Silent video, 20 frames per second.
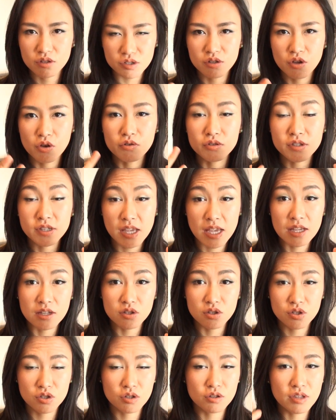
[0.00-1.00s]
Your skin
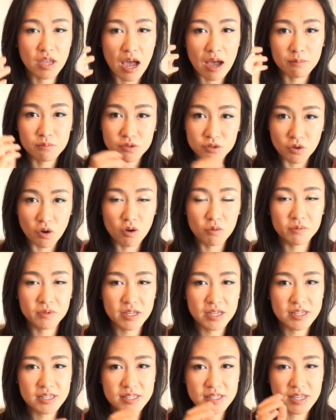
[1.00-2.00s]
should absorb
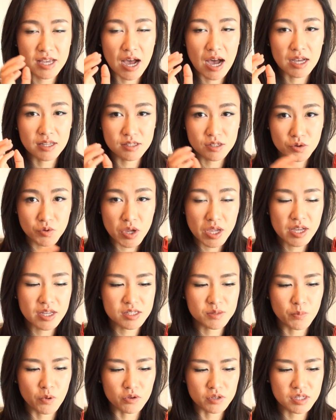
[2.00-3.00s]
this as quick
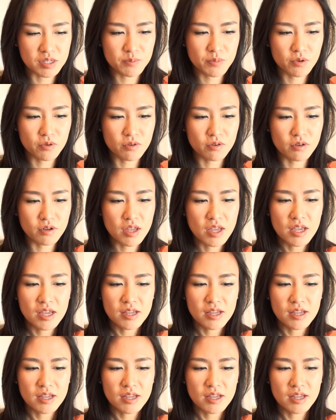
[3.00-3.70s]
as possible,